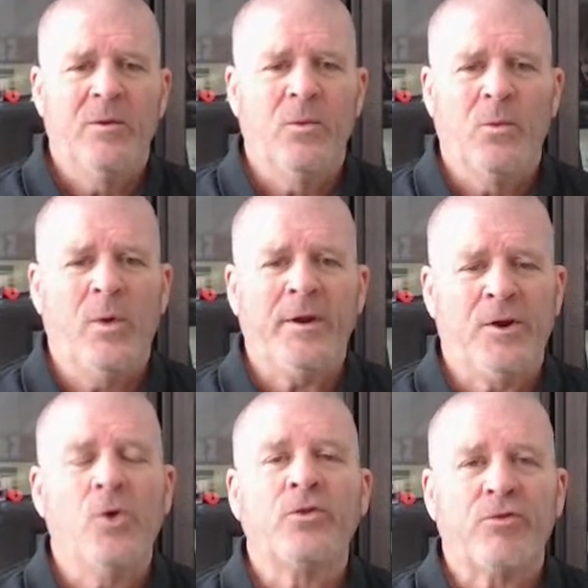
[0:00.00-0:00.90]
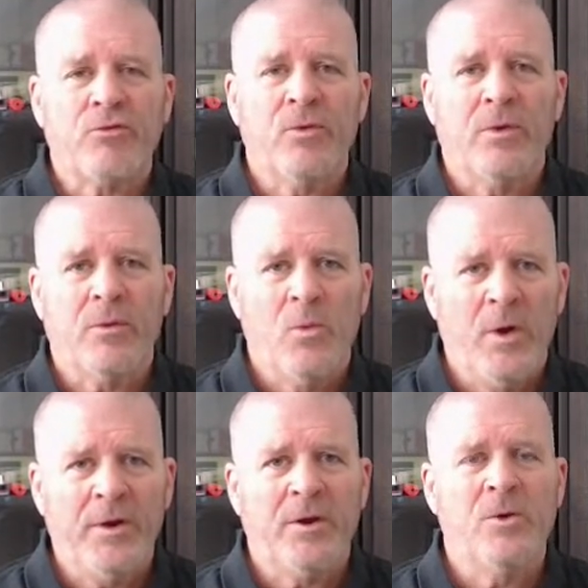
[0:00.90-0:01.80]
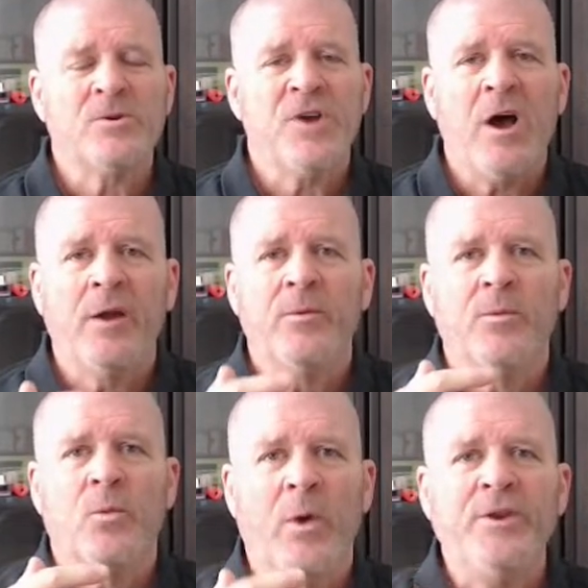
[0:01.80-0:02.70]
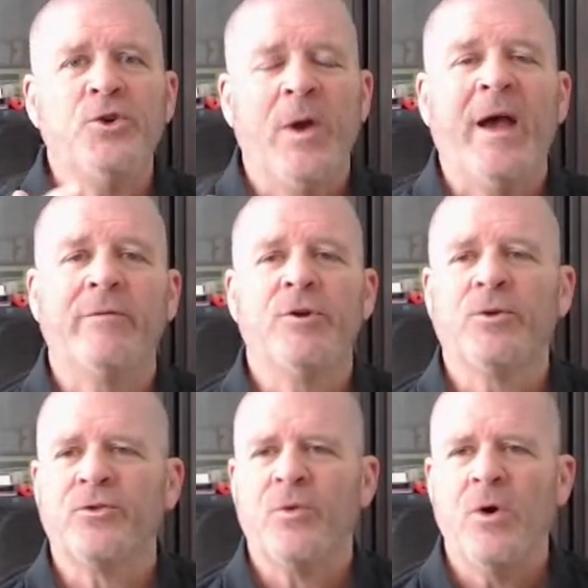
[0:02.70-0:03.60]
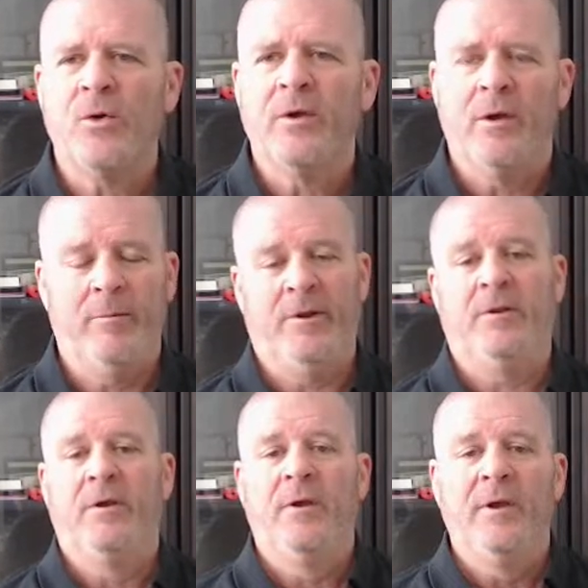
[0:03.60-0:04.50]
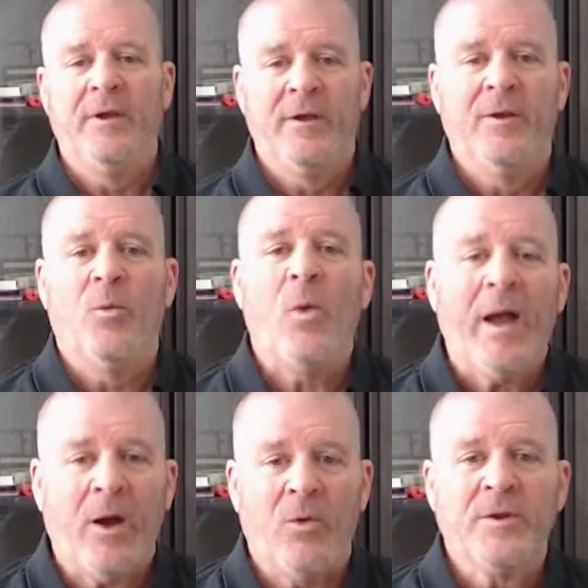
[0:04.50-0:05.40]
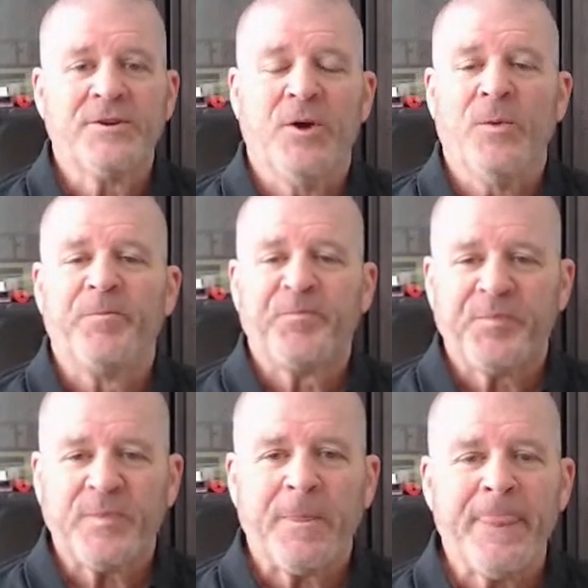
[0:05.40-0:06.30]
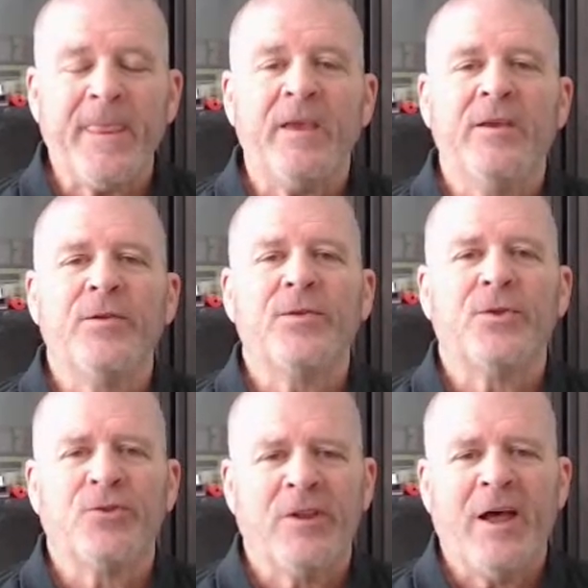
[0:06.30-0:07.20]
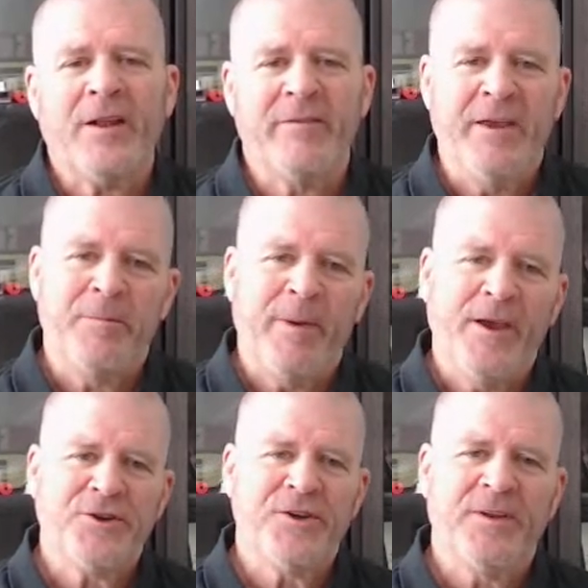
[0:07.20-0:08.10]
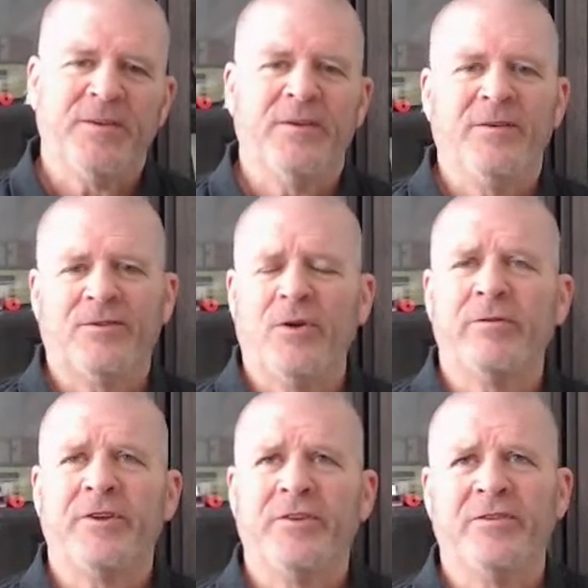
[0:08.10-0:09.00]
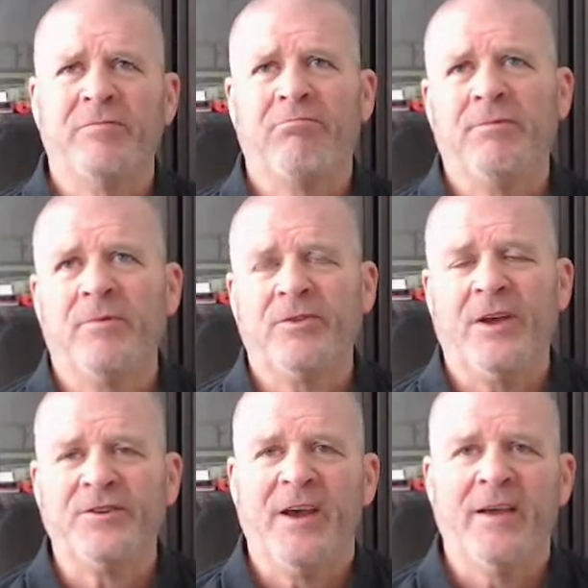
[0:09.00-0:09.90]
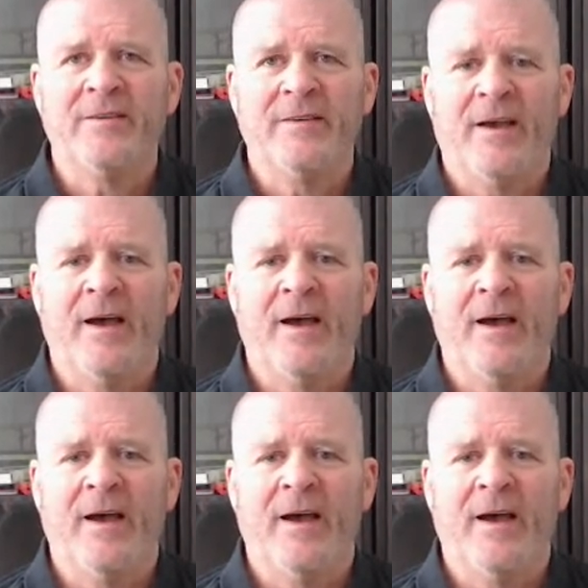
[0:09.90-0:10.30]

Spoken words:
what goes on when you have your stroke. I mean, wow. So there's a lot of inpatient services such as